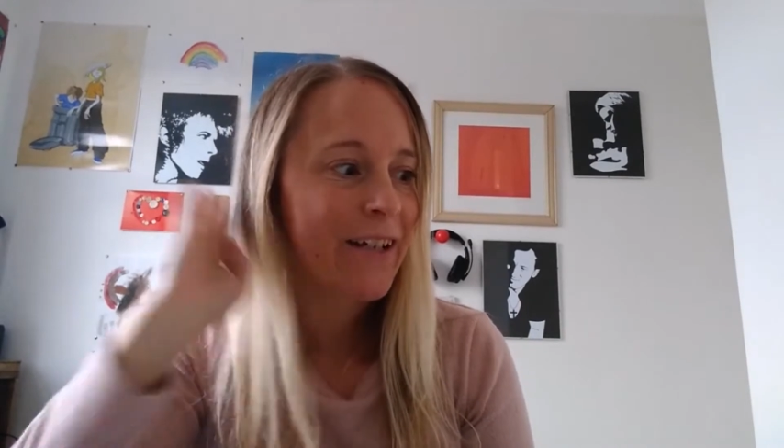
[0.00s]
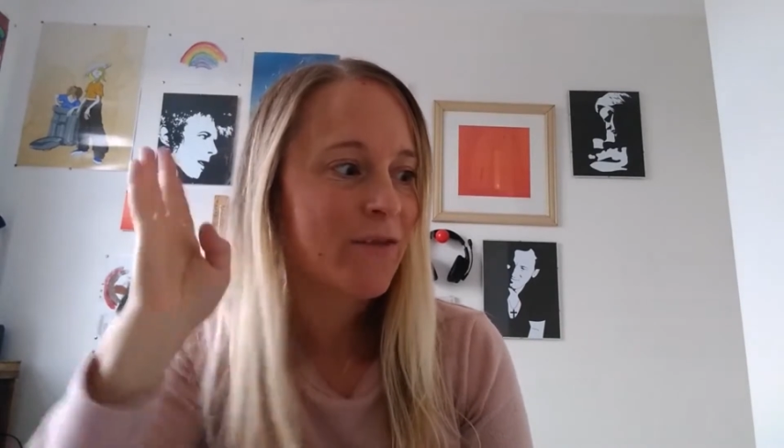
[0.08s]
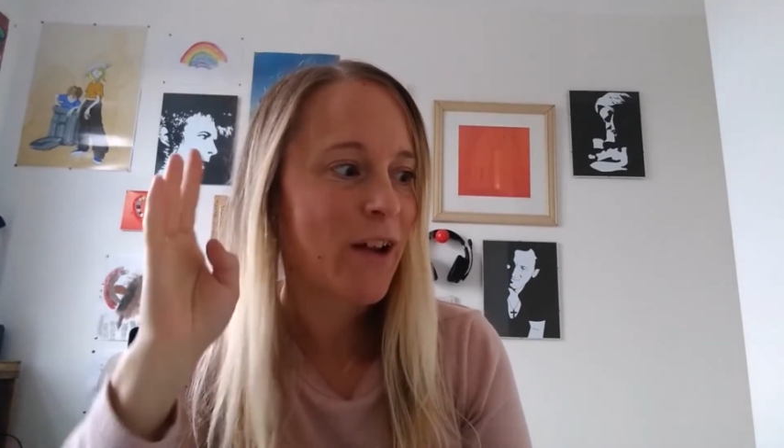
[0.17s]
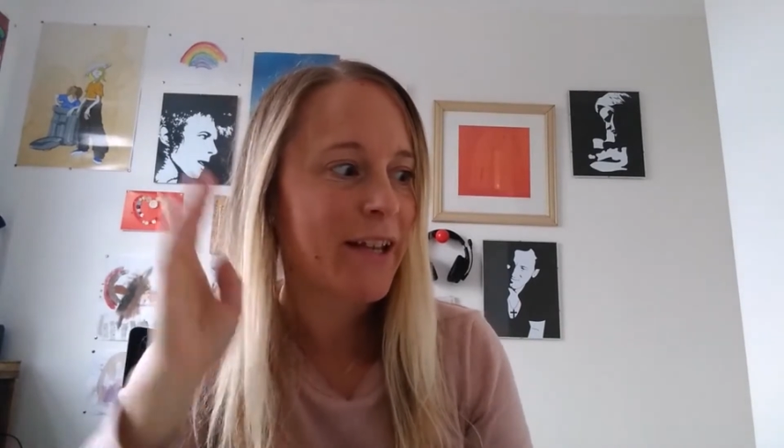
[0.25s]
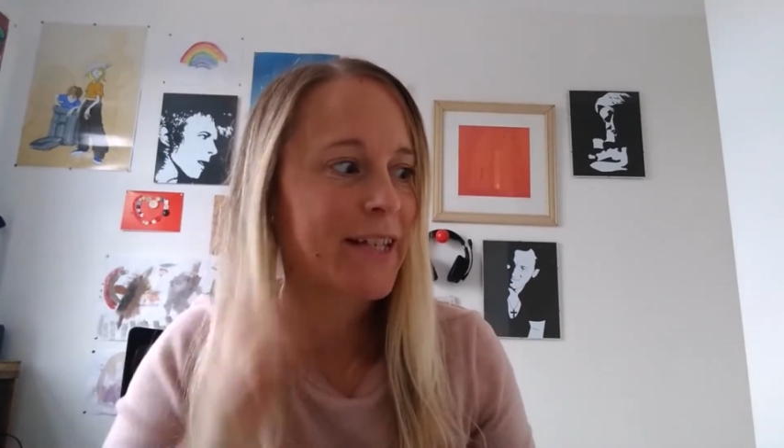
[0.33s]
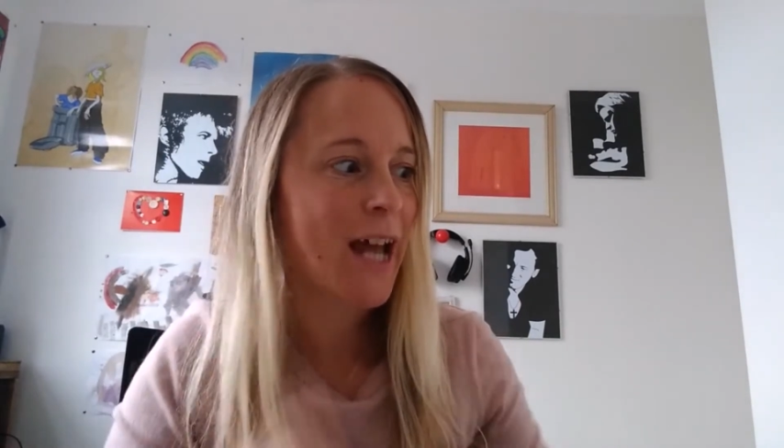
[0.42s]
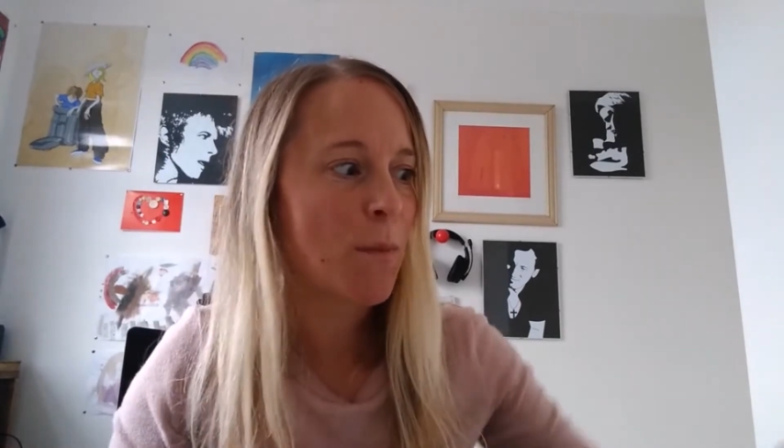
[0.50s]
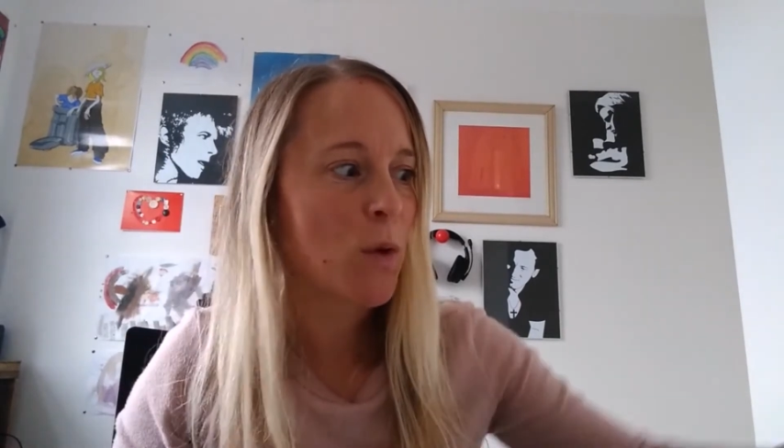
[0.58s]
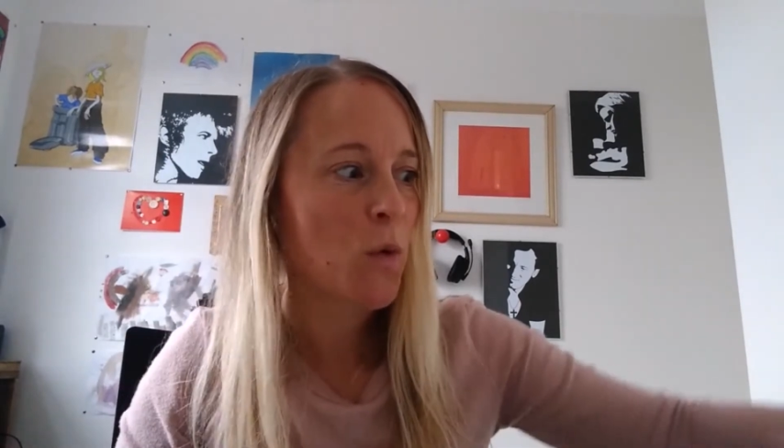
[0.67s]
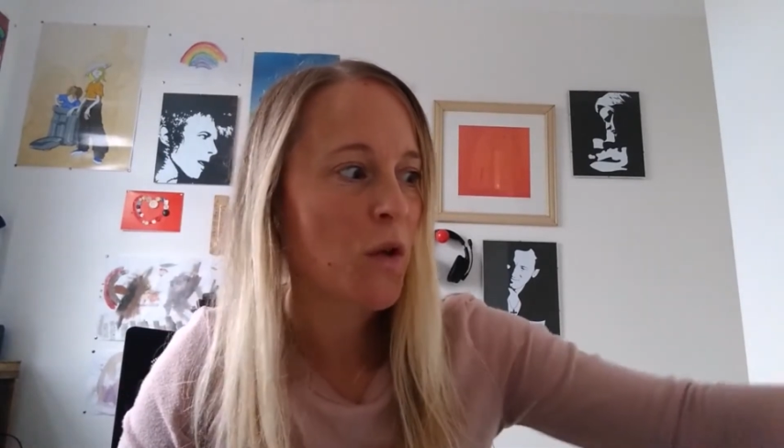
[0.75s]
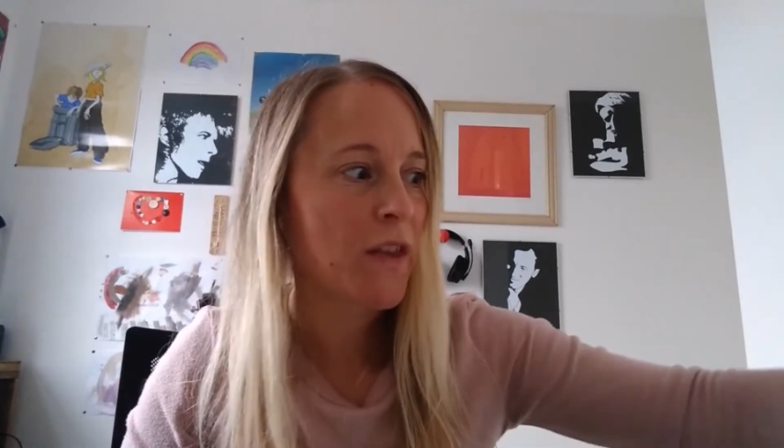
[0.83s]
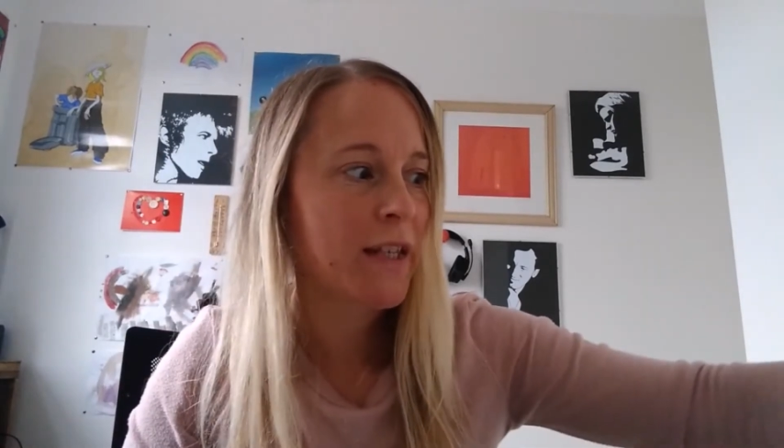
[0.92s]
Right, tell me
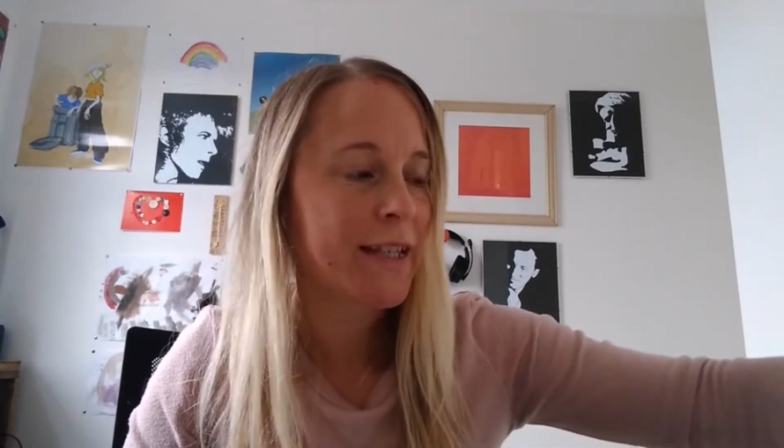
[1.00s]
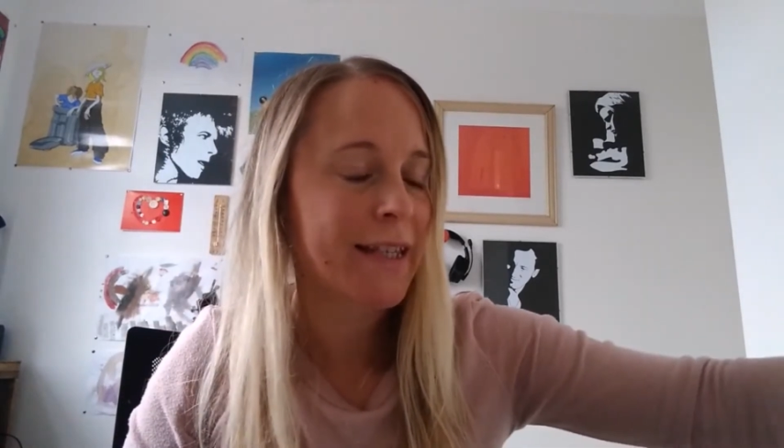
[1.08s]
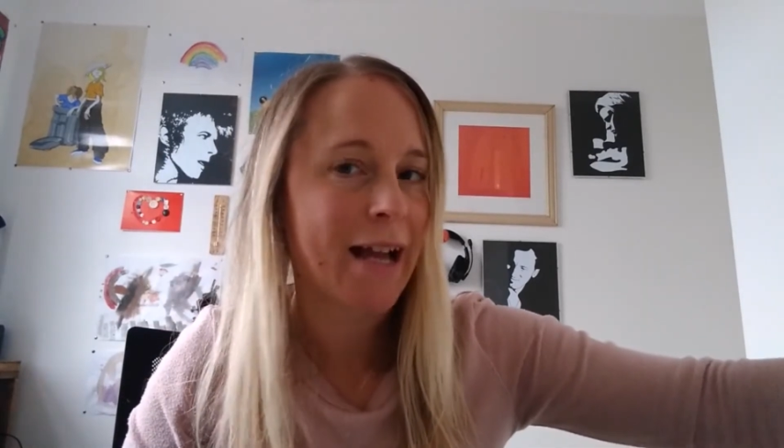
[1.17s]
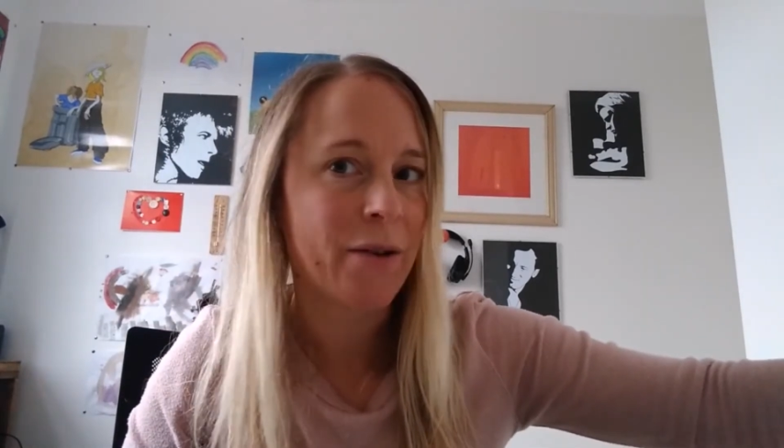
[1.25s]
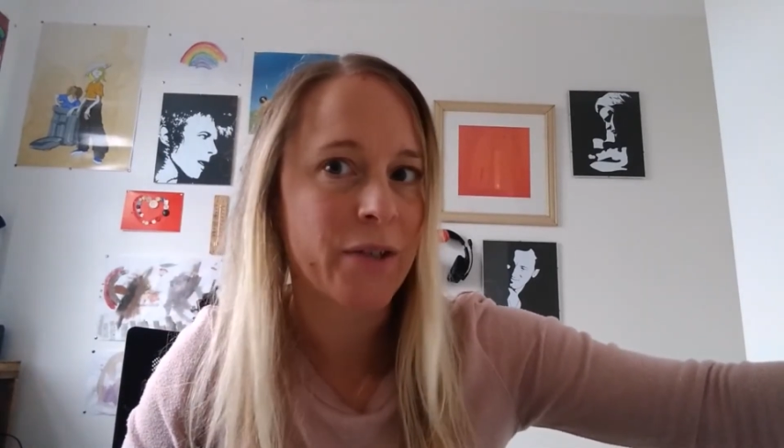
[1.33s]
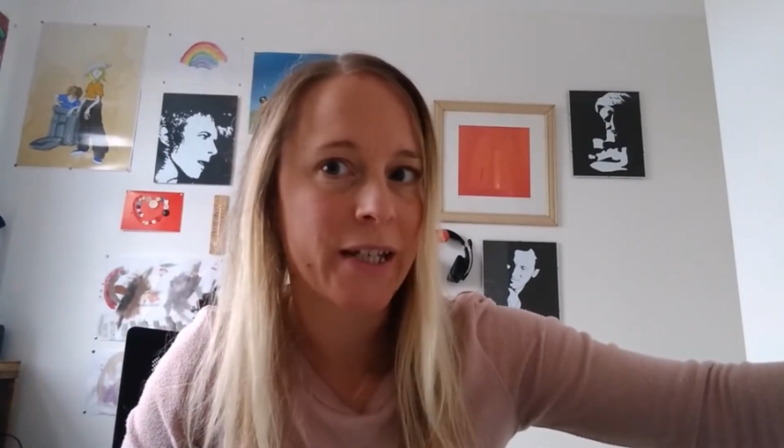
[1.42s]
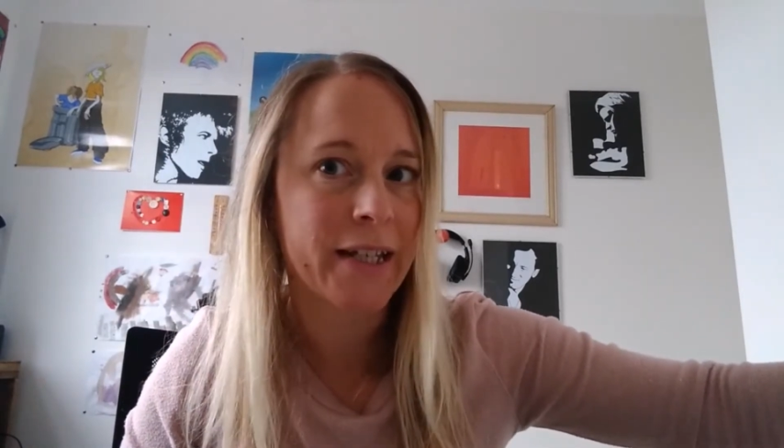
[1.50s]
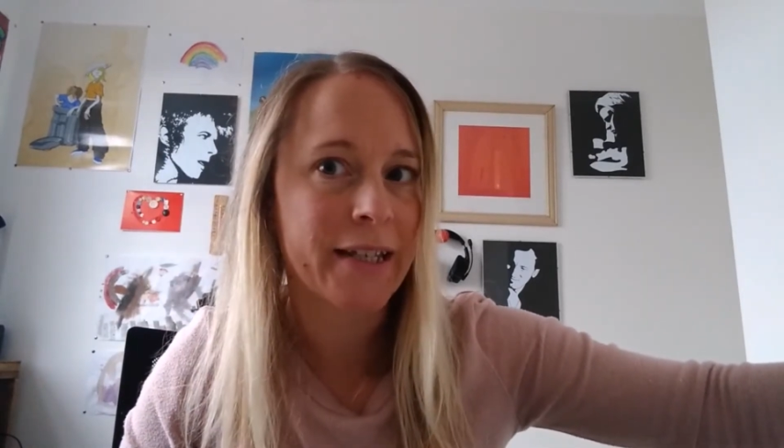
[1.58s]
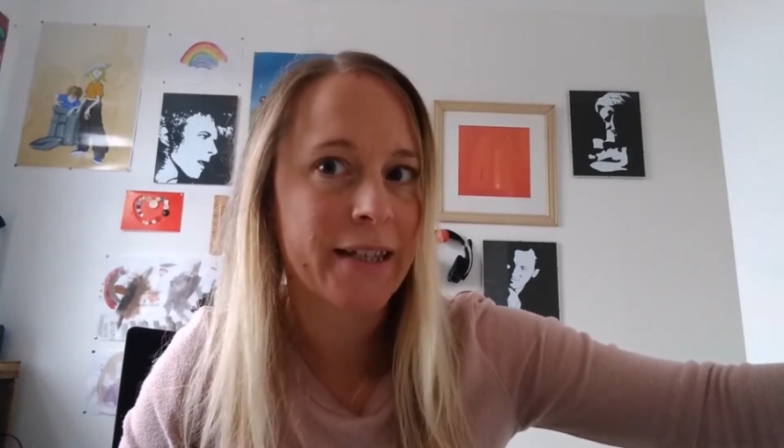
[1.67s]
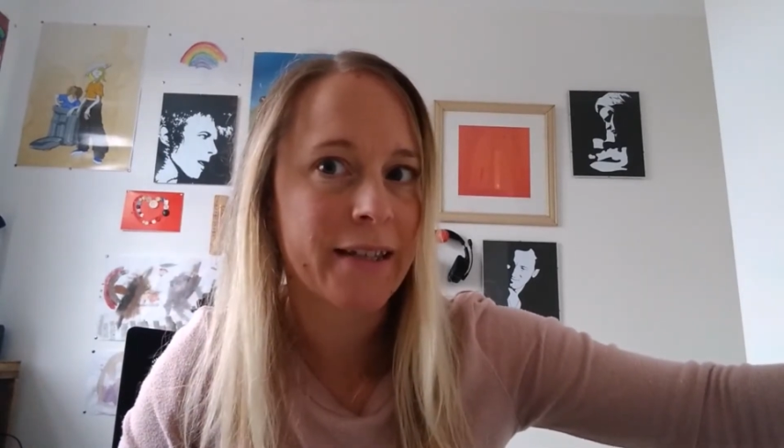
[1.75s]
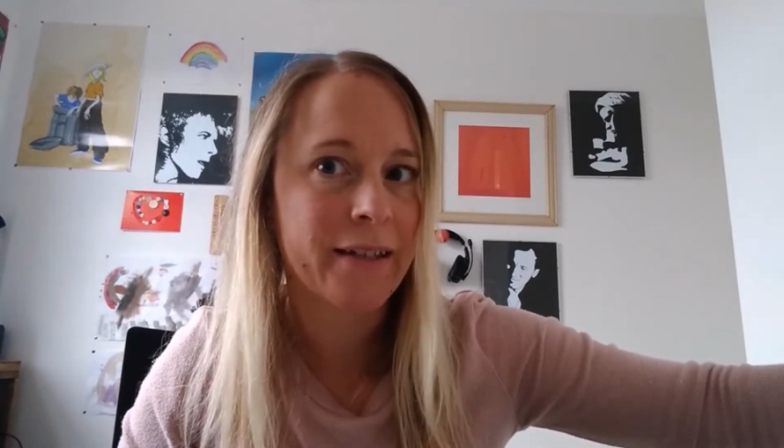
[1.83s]
what this sound is.